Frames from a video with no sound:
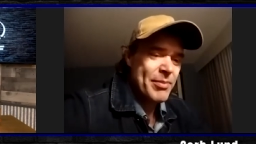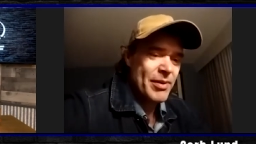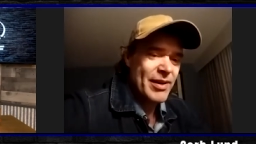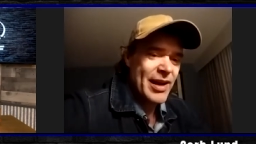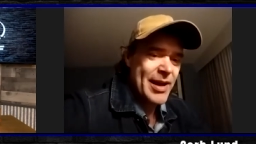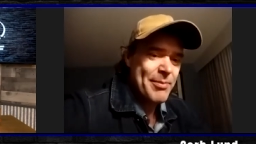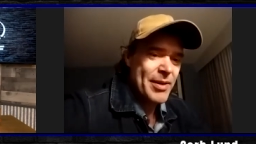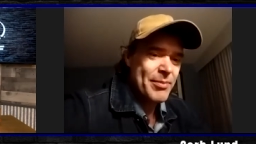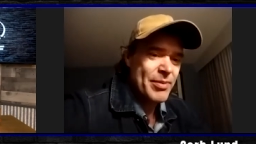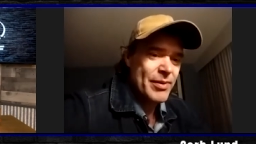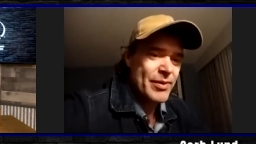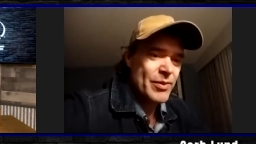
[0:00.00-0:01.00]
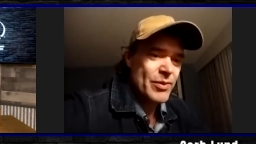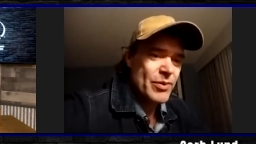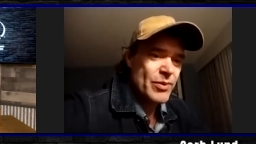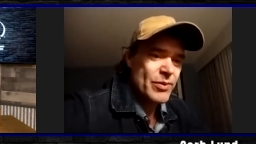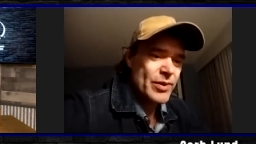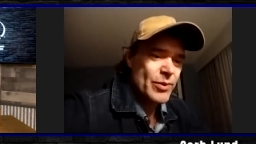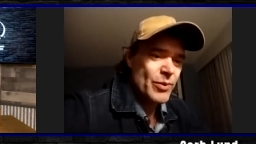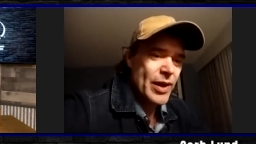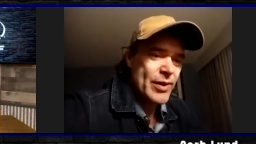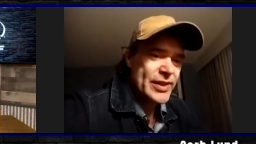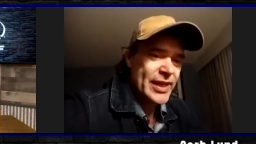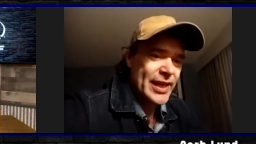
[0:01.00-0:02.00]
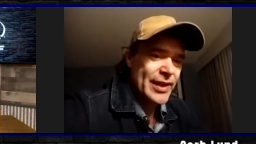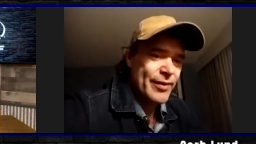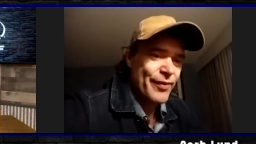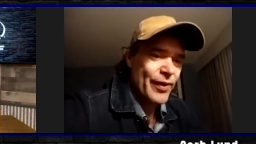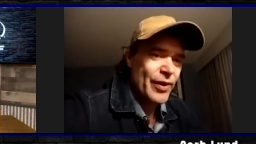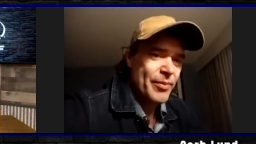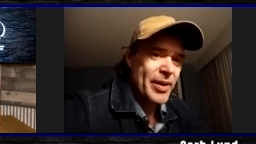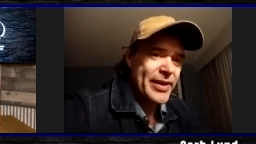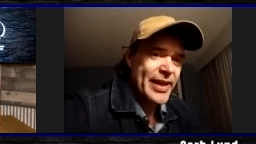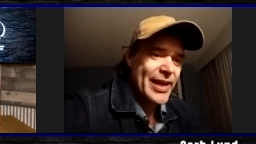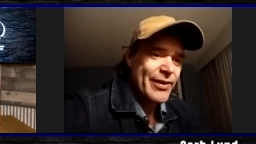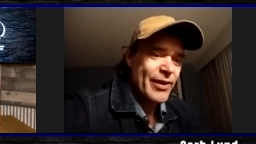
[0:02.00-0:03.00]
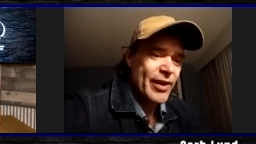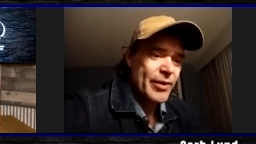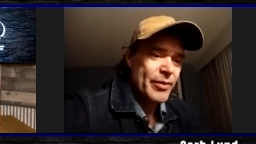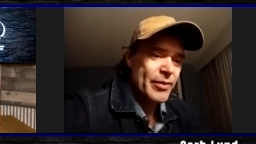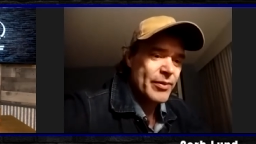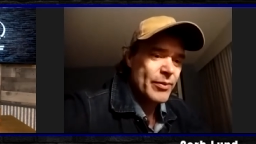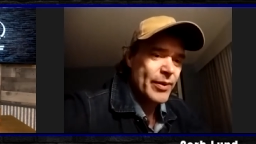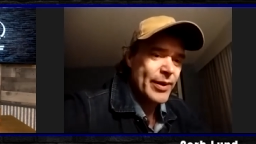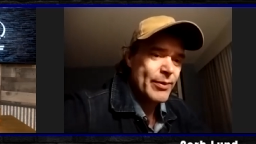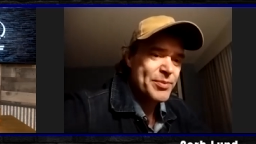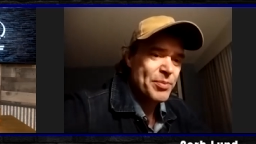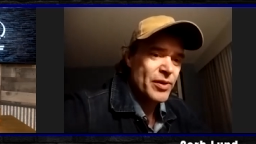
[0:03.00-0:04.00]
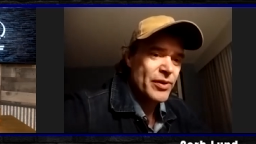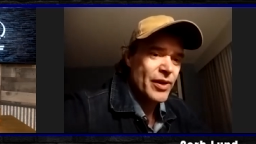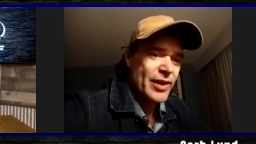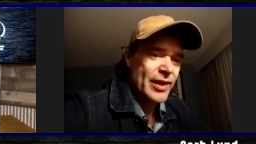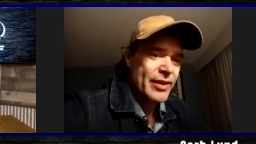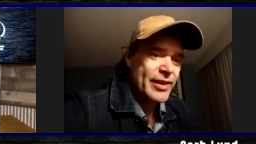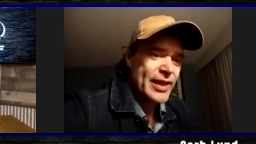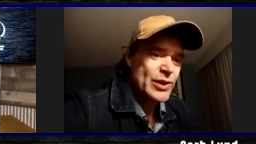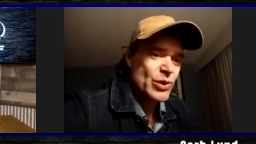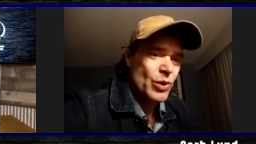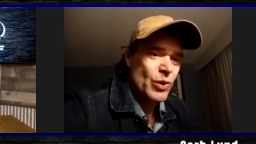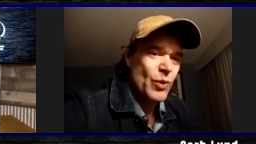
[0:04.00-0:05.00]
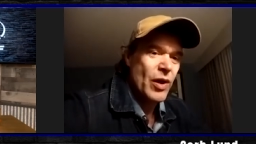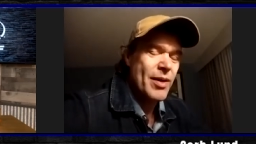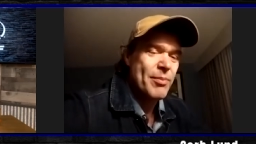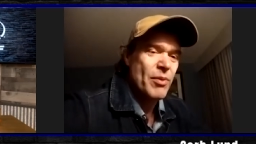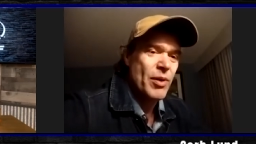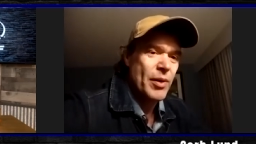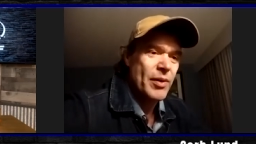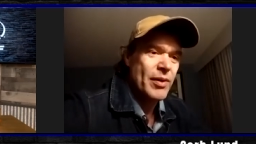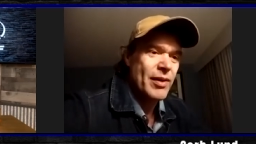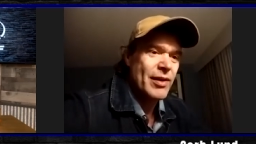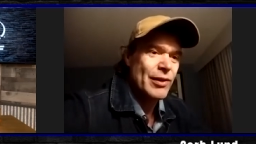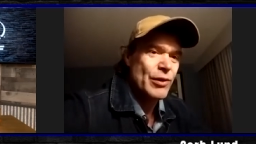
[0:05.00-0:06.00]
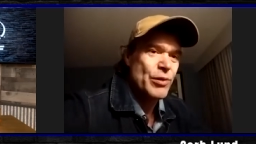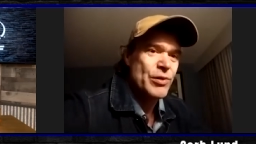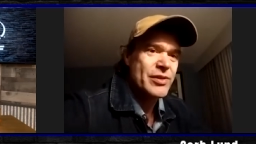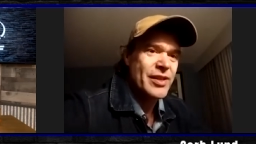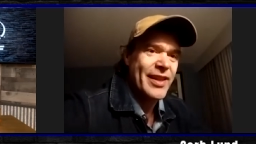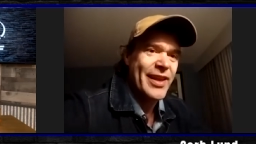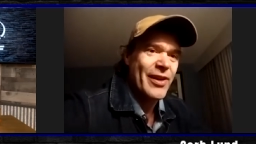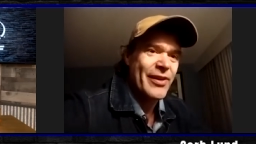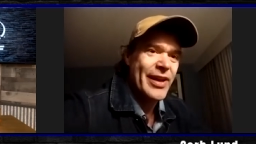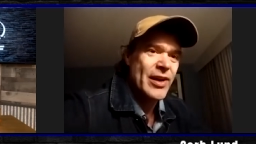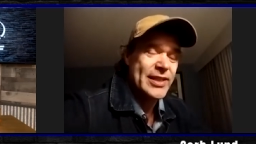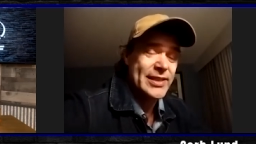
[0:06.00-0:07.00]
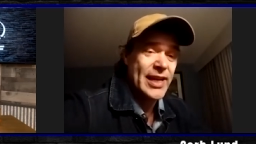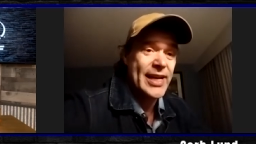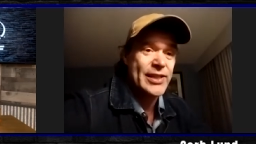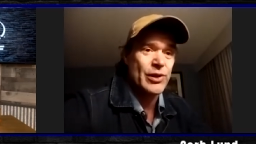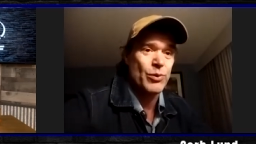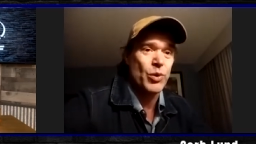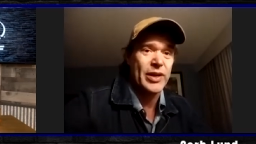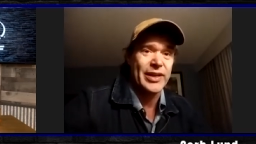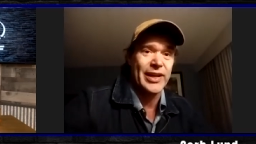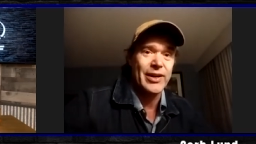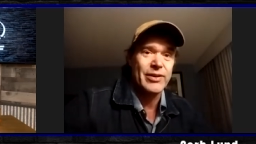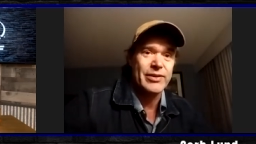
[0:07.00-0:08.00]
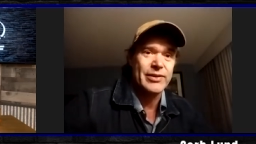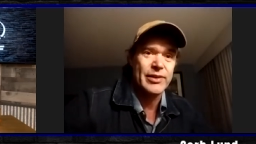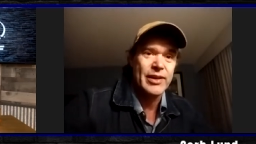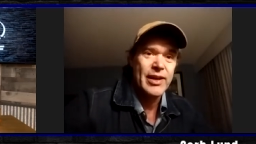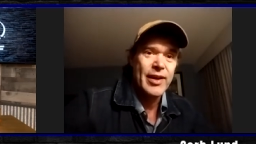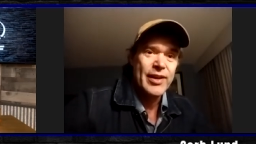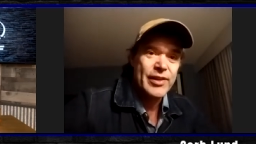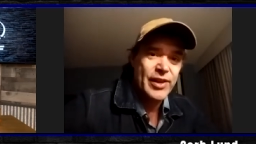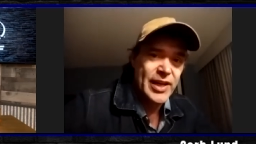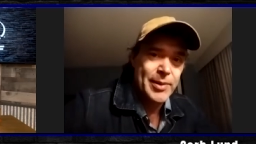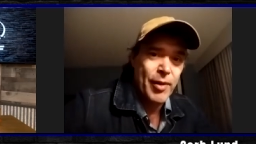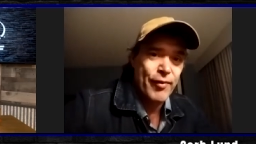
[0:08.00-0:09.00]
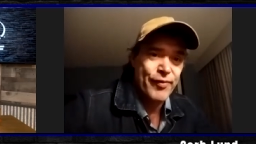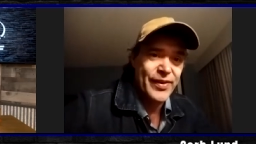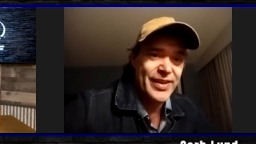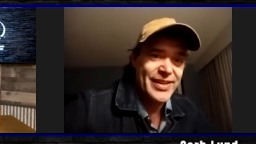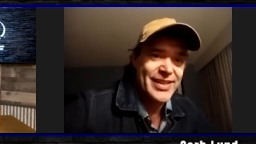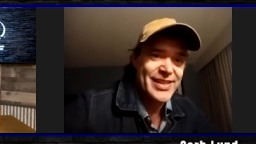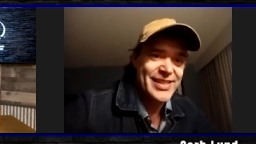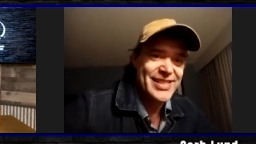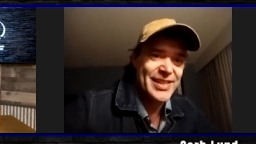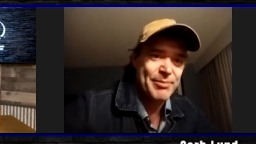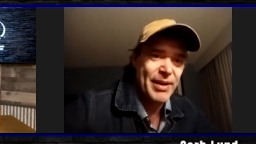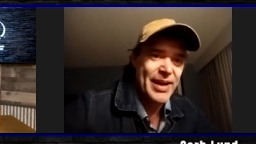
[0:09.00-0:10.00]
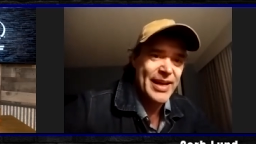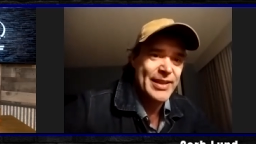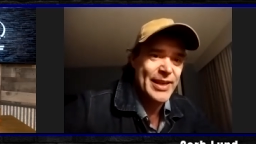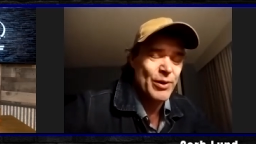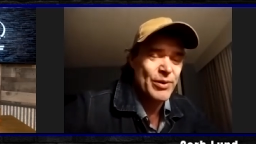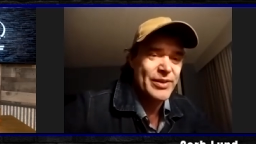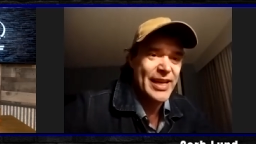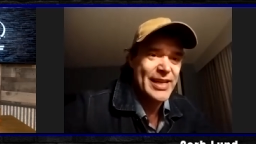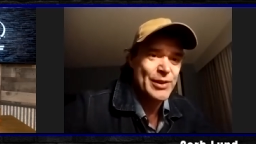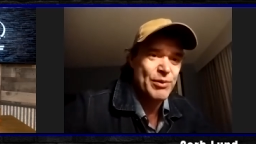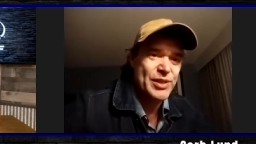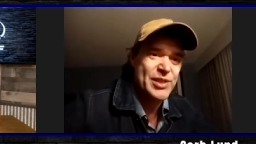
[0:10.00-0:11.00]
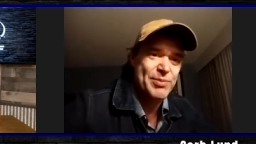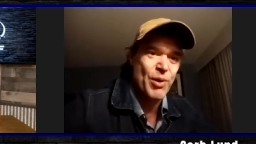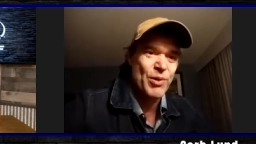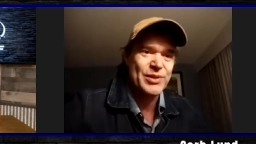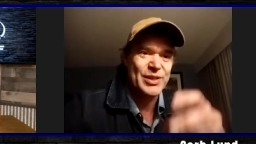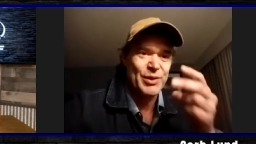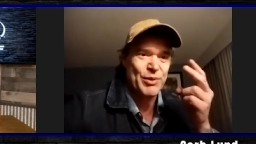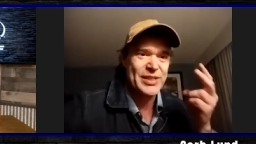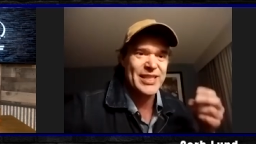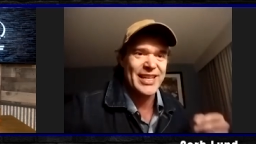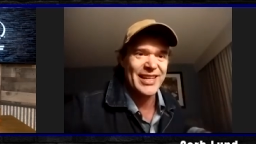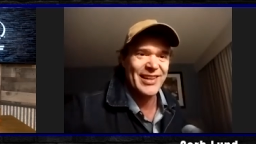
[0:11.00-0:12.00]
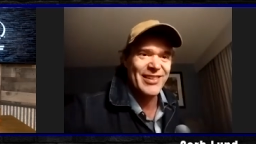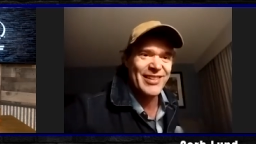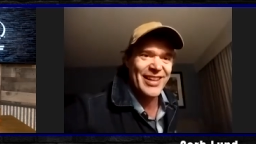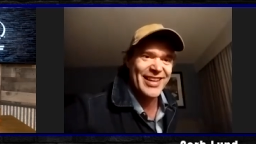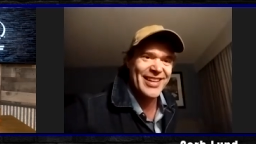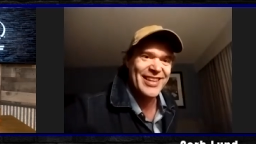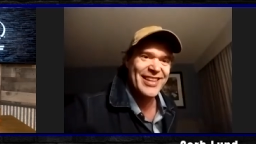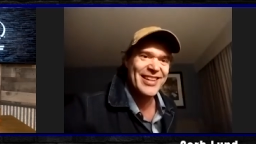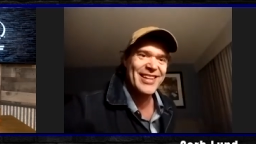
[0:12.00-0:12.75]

remember I remember when I was a kid following my dad around when he was bulldogging, things were a lot more loose than they are now because guys are working out and thinking about fitness and in the old yeah. days it was smokes and whiskey, you know, like